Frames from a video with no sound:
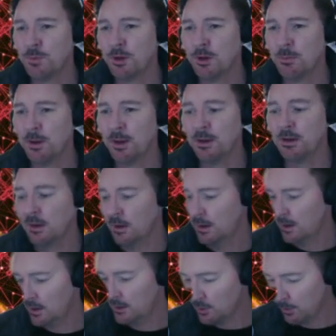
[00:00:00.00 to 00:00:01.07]
But, I mean,
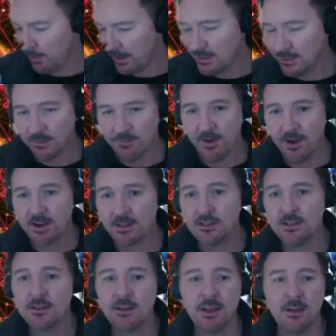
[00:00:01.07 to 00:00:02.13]
it's all based off fact
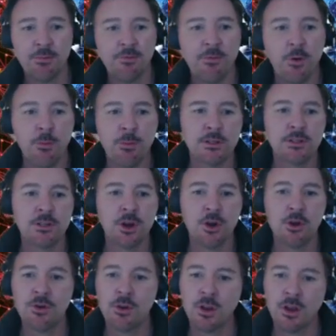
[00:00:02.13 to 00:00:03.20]
and performance.
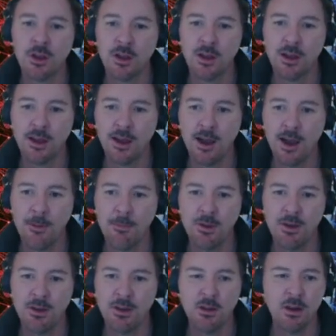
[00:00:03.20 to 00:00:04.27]
So, but
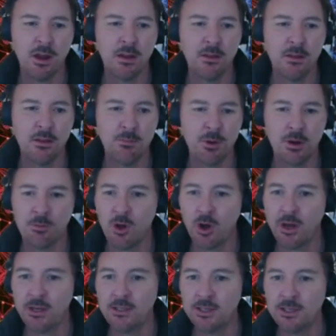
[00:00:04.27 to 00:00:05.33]
the bottom
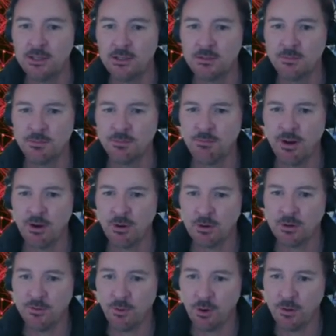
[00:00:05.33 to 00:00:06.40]
line is his
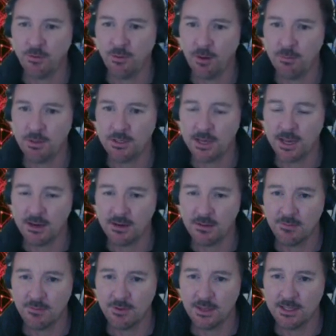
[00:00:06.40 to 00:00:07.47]
record's 45%
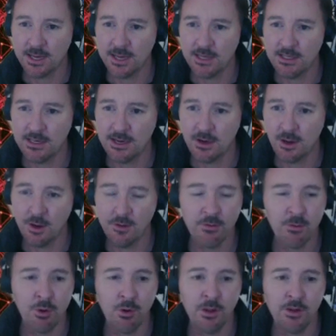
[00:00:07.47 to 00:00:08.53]
for the season, and
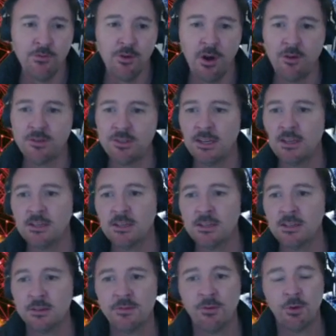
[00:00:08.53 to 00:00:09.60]
overall in 5
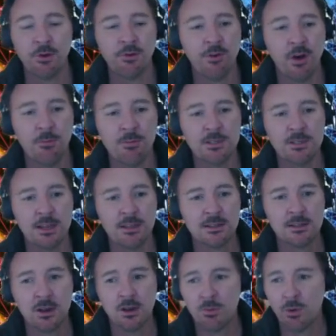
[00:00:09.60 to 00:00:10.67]
seasons it's 45%.
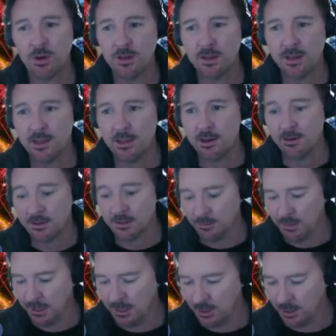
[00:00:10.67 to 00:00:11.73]
So what you get there is a
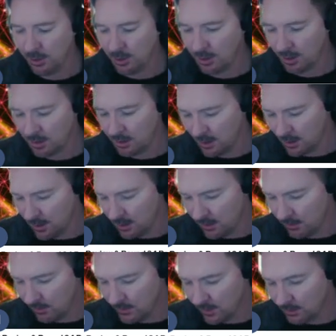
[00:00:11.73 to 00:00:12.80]
mediocre
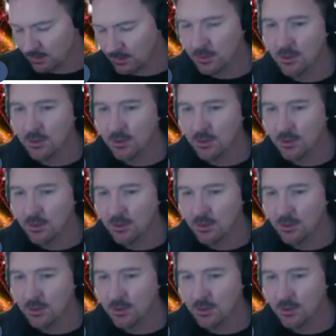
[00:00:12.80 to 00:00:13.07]
result.